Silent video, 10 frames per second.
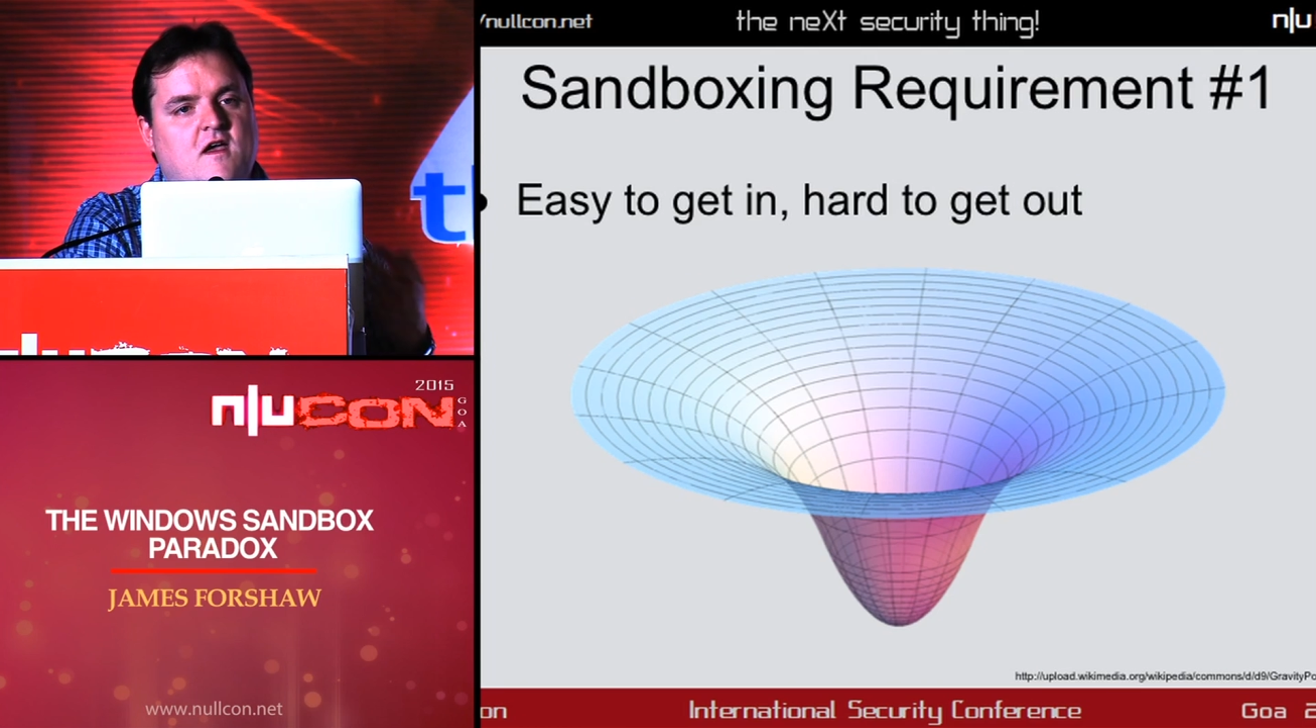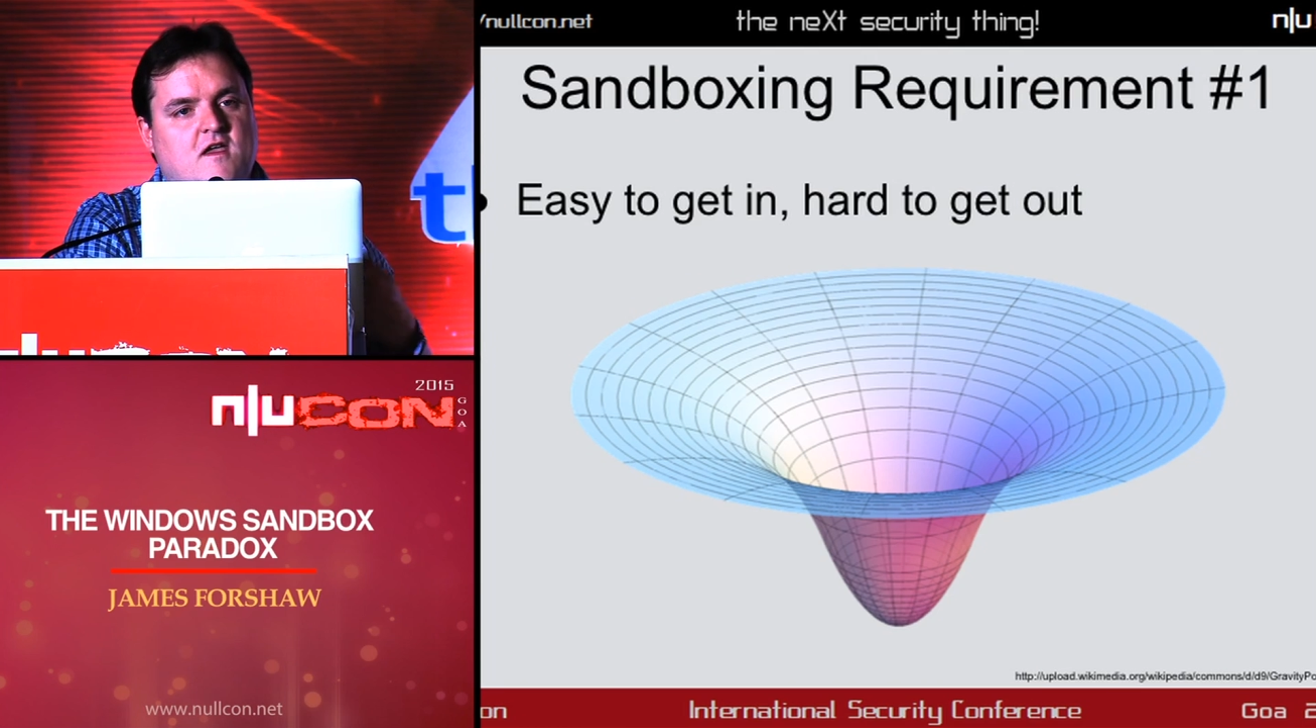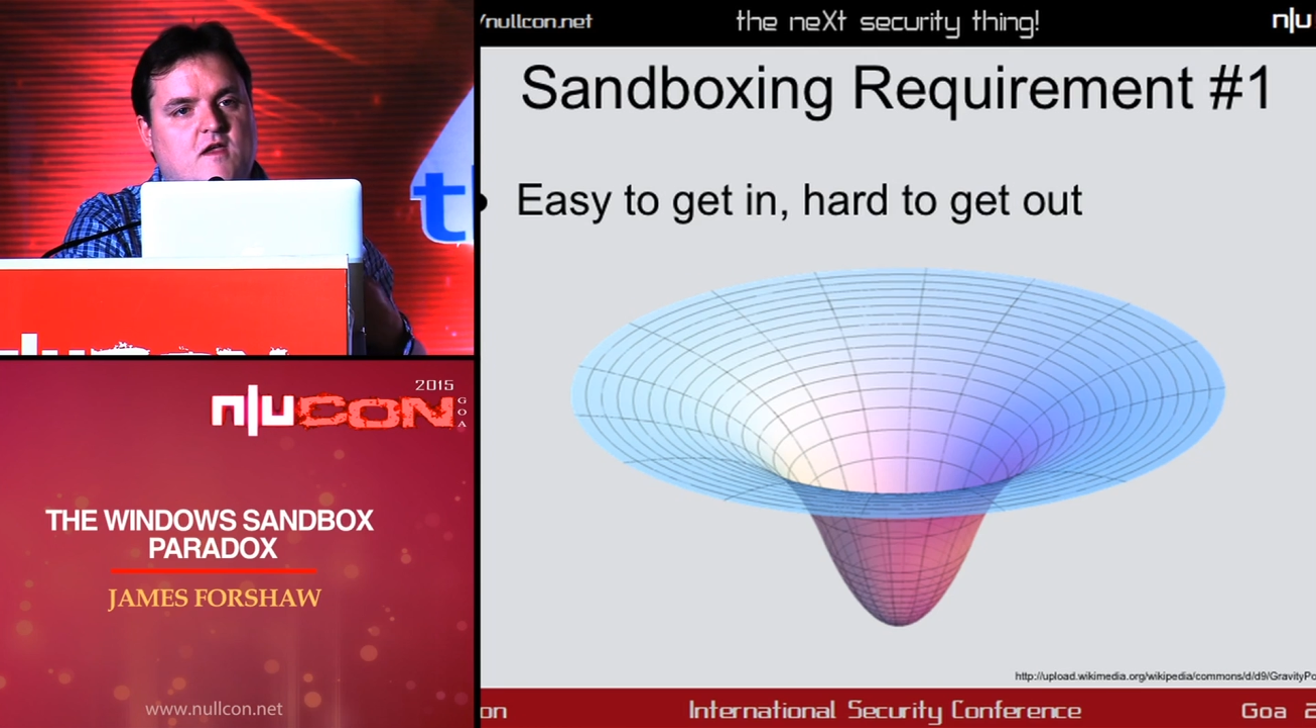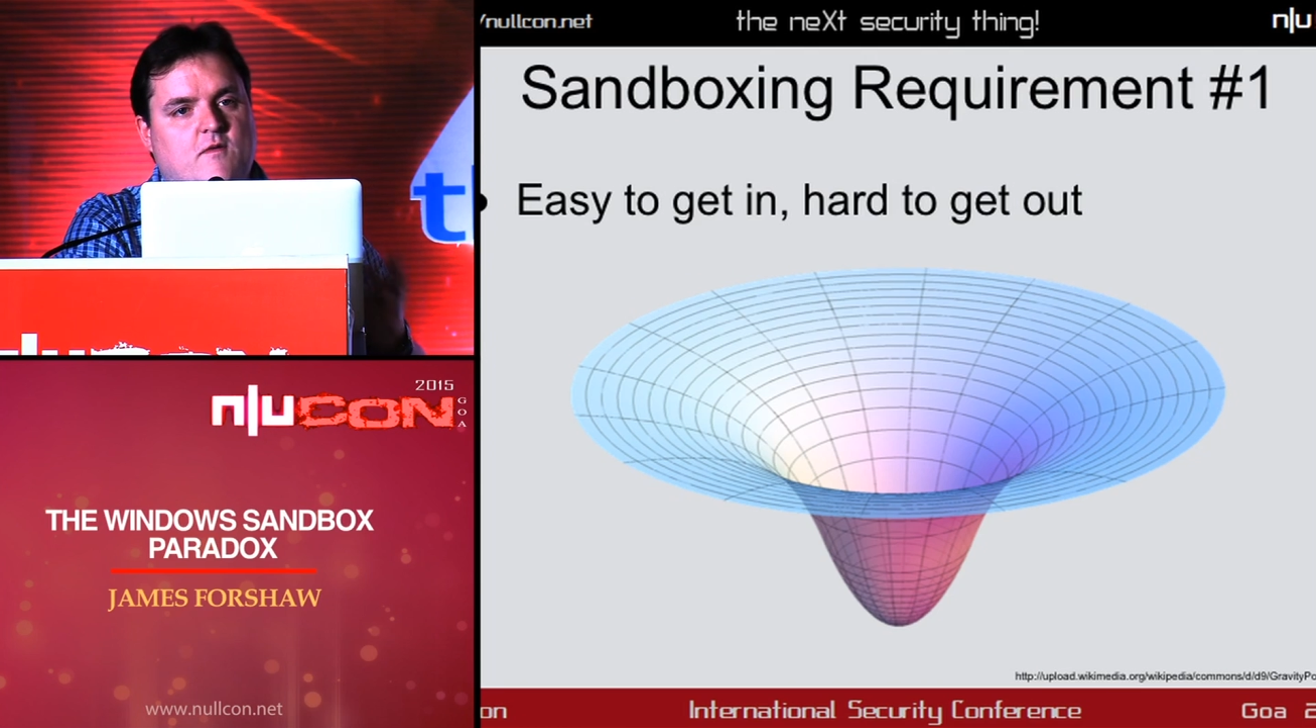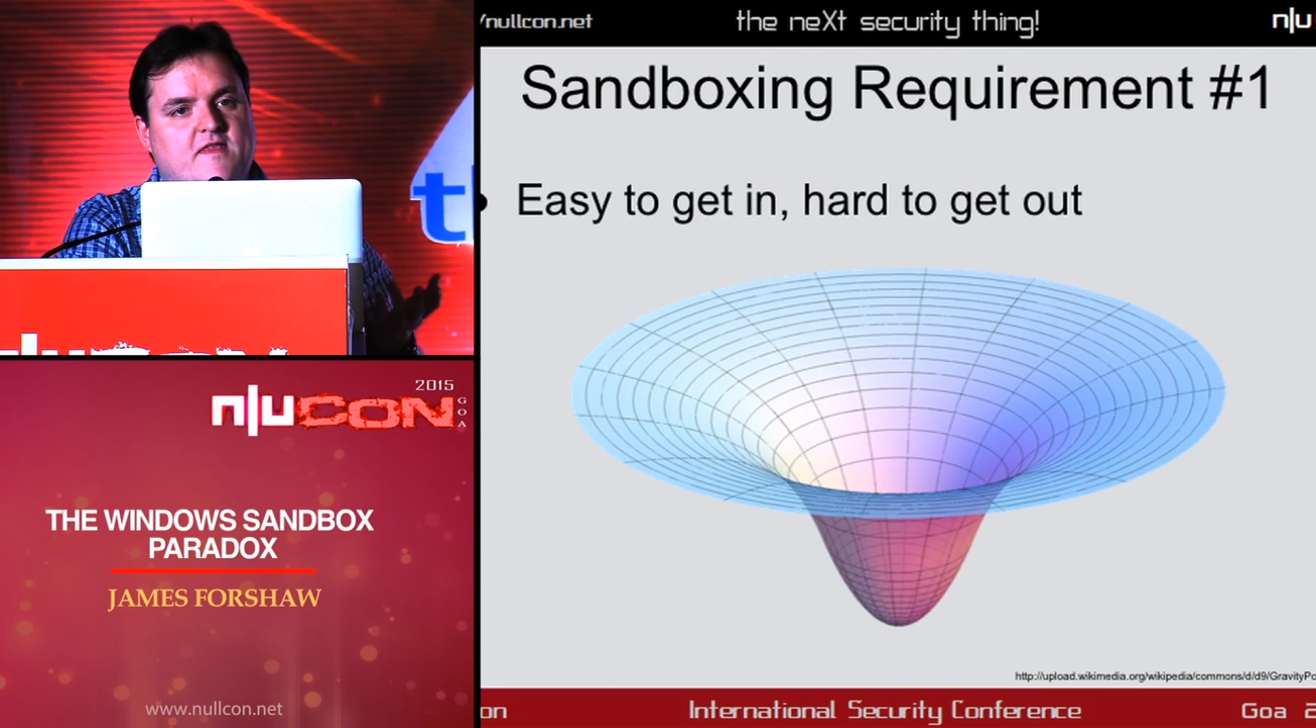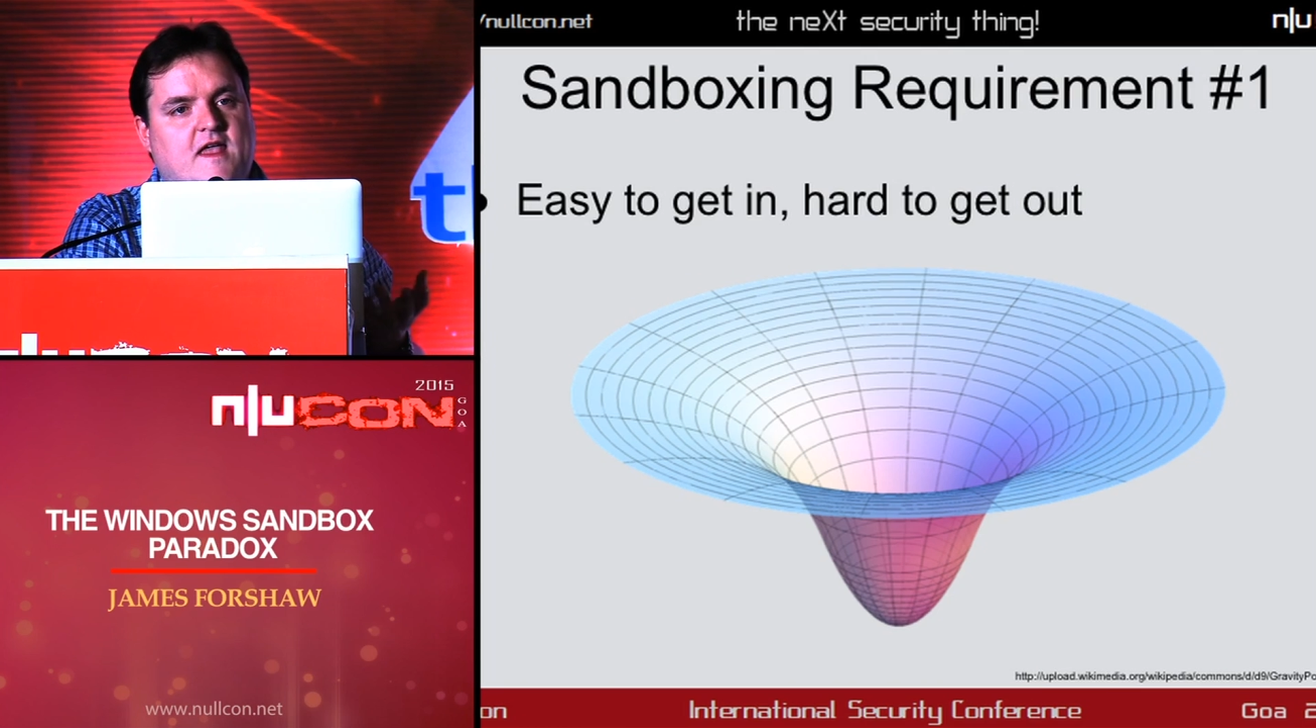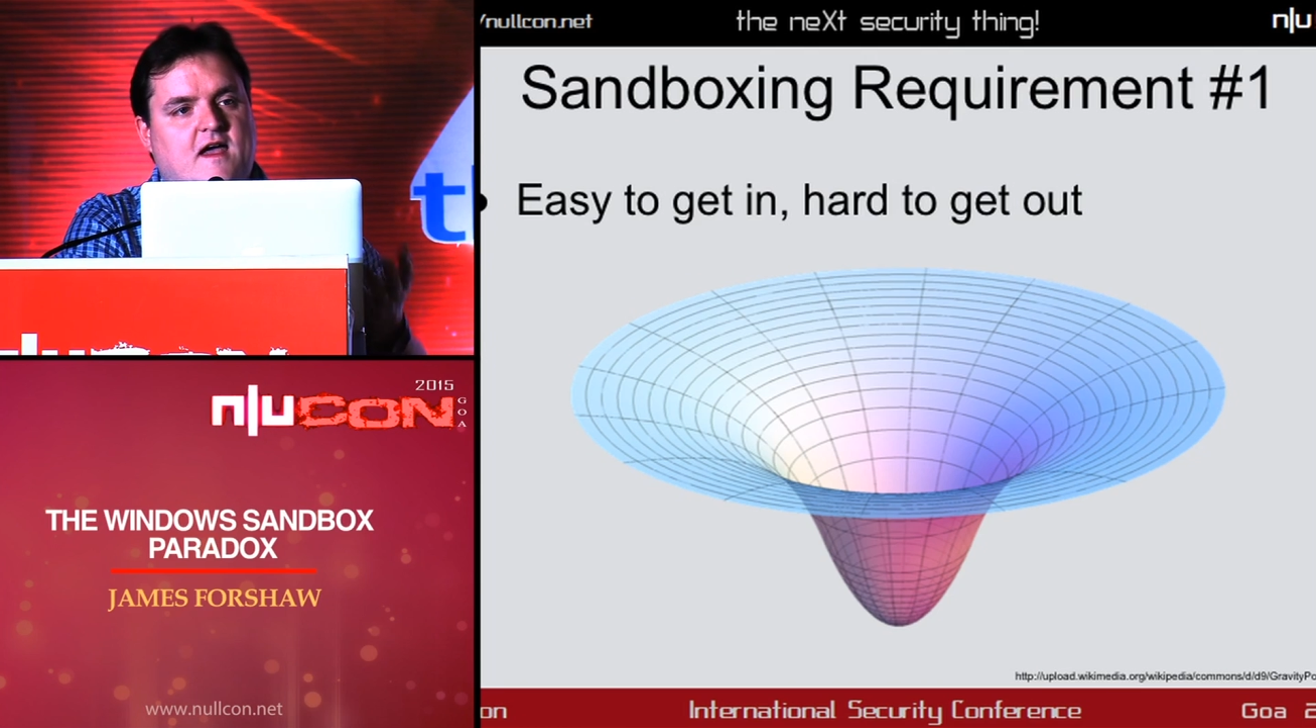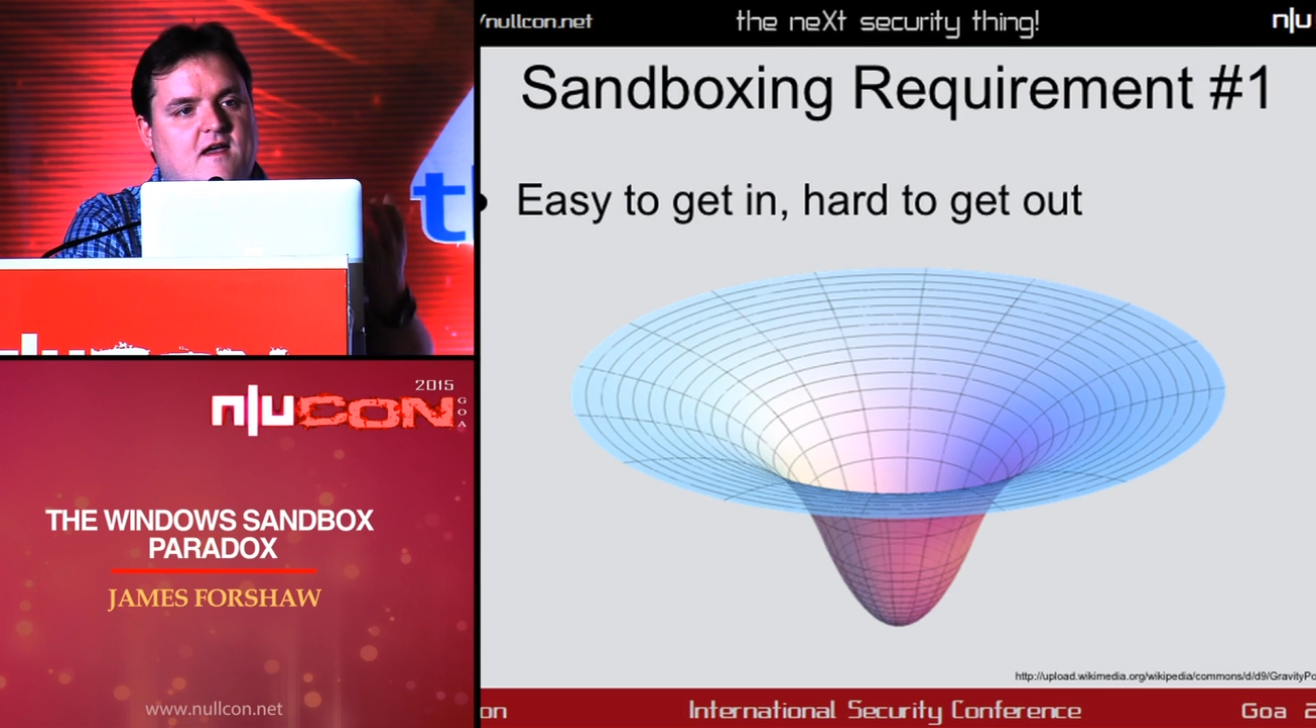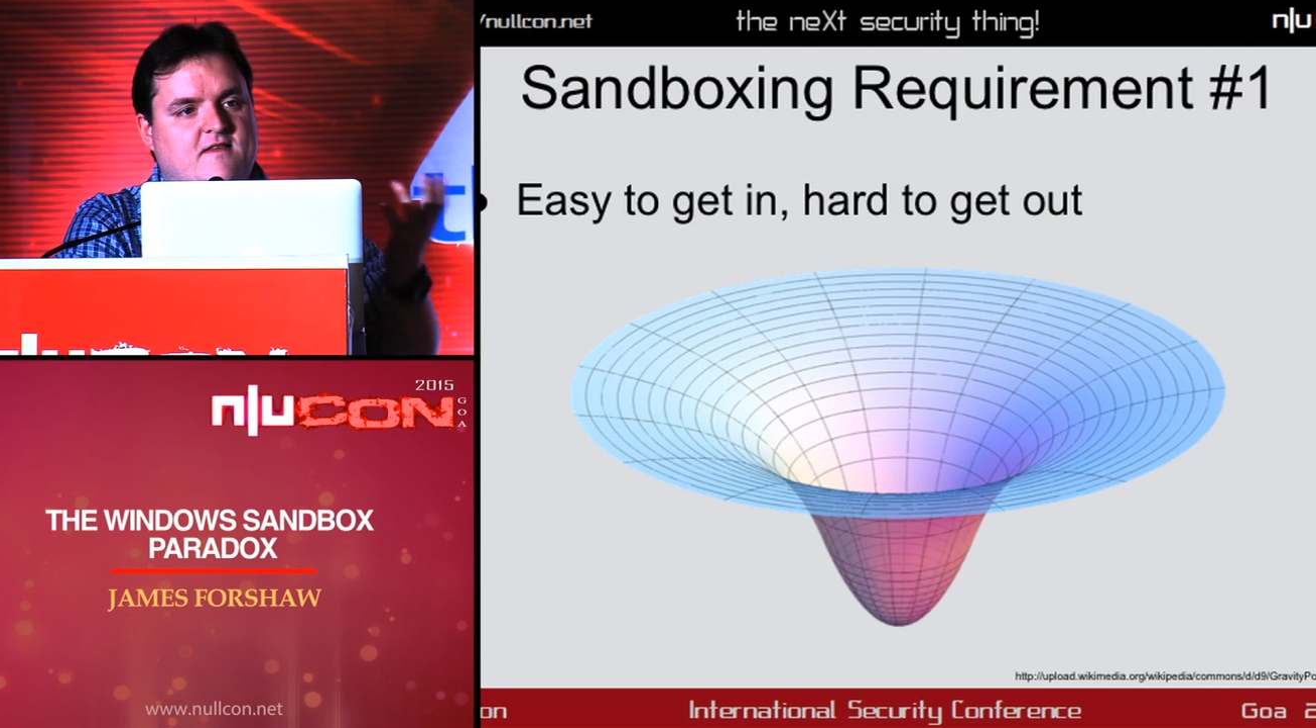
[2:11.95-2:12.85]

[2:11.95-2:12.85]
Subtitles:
you want that